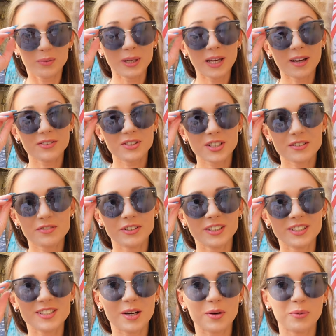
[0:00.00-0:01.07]
We have just
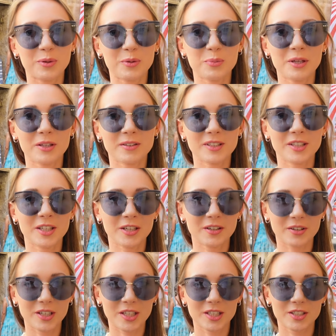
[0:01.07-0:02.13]
finished our meal
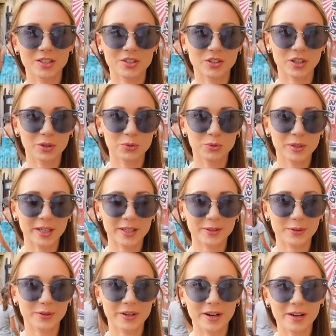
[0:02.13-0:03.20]
here in Jacquou Le
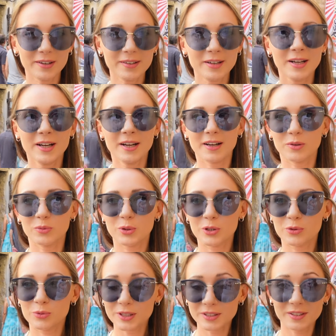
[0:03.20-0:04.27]
Croquant. We
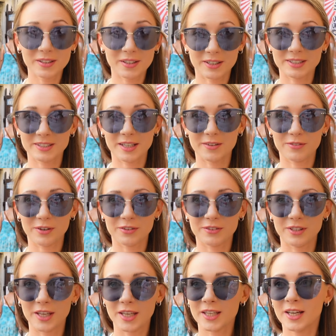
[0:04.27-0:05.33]
really liked
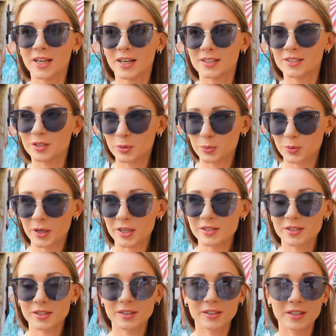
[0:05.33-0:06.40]
everything.
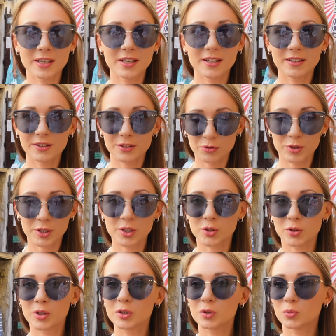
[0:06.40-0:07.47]
Surprisingly, this
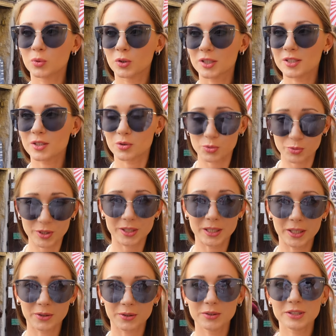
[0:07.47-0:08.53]
restaurant was
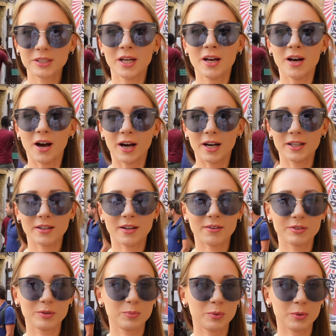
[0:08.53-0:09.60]
really good. I
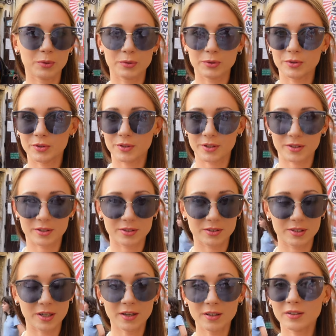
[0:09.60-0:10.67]
loved both the
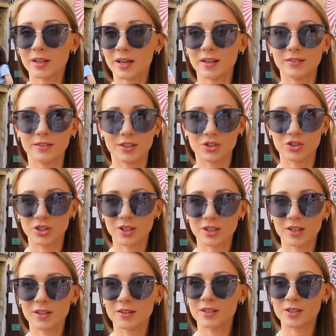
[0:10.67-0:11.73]
duck and the
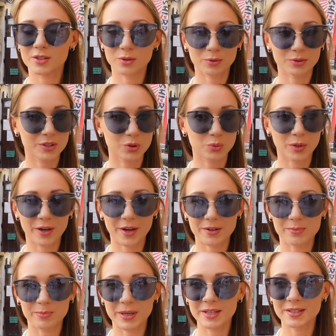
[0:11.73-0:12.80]
chicken. The sauces were
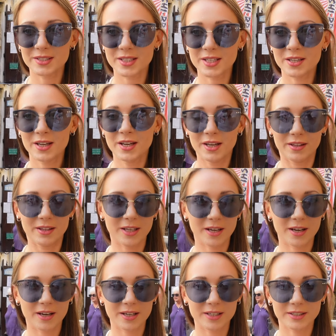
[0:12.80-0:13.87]
amazing. They
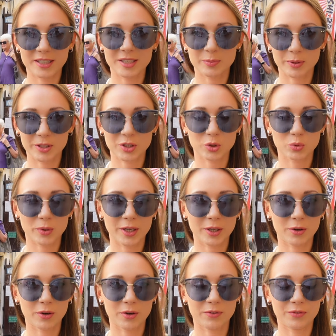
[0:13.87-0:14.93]
had a special way
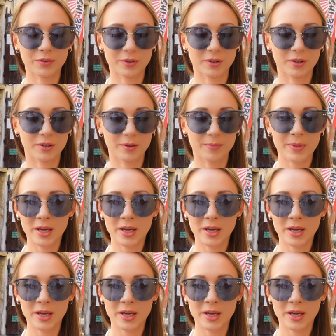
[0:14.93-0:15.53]
of uh,